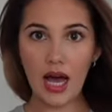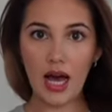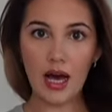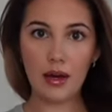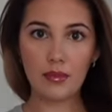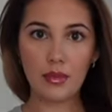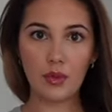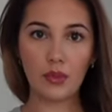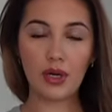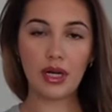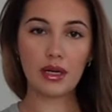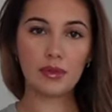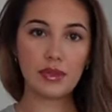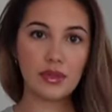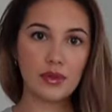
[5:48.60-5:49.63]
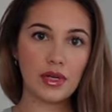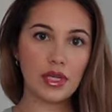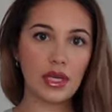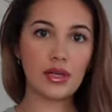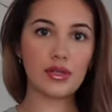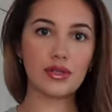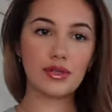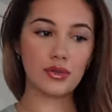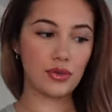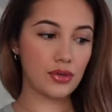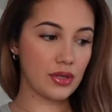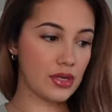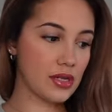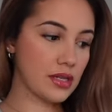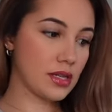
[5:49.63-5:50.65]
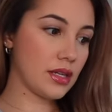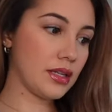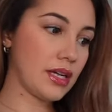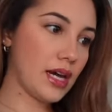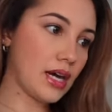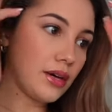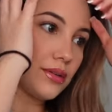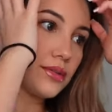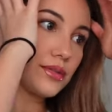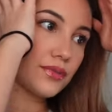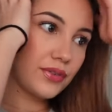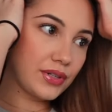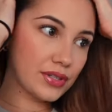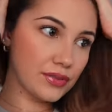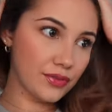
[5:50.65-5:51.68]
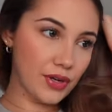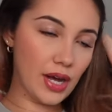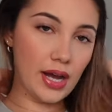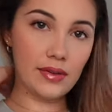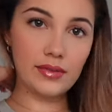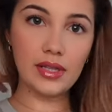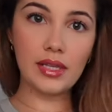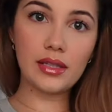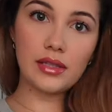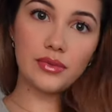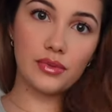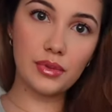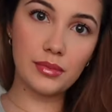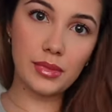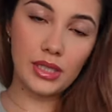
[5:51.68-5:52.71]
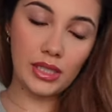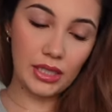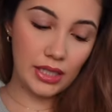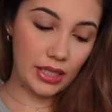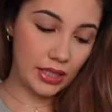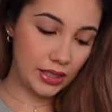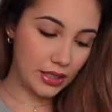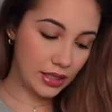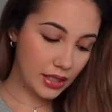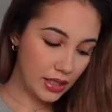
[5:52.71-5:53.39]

um, we're going to be doing a lot of chores in the house. First of all, I have to get this room cleaned.